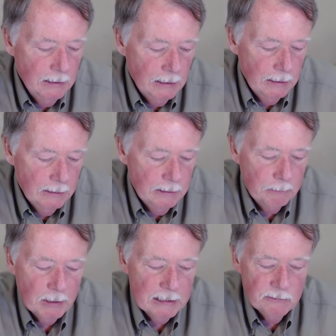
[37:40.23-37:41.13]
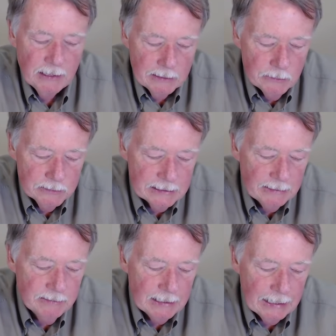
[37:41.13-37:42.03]
Uh, the appraised value is
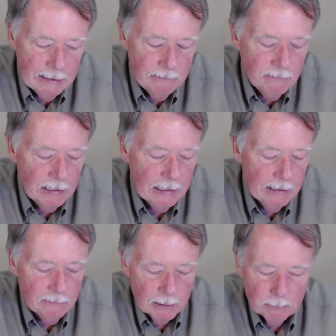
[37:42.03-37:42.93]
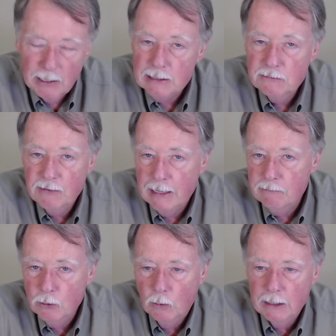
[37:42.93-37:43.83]
seven ninety-five, our price five
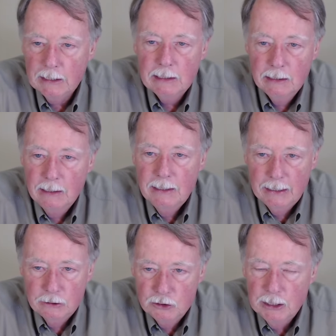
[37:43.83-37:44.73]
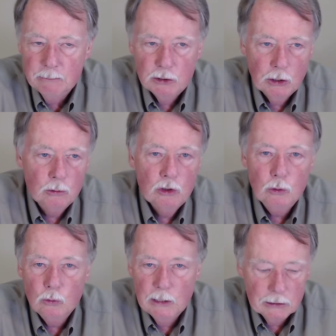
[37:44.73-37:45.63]
twenty, and Gem Show
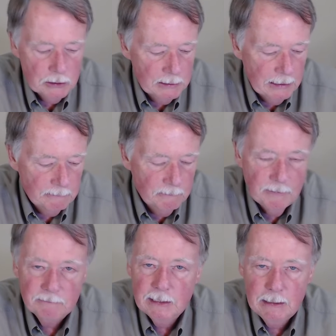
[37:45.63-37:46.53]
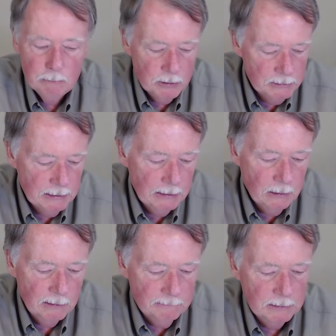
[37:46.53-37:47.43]
two gets you that fifteen percent
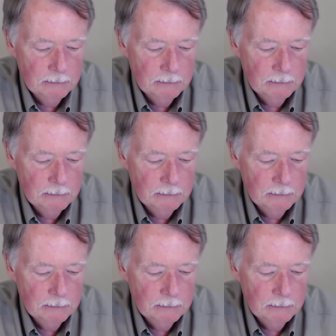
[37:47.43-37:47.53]
off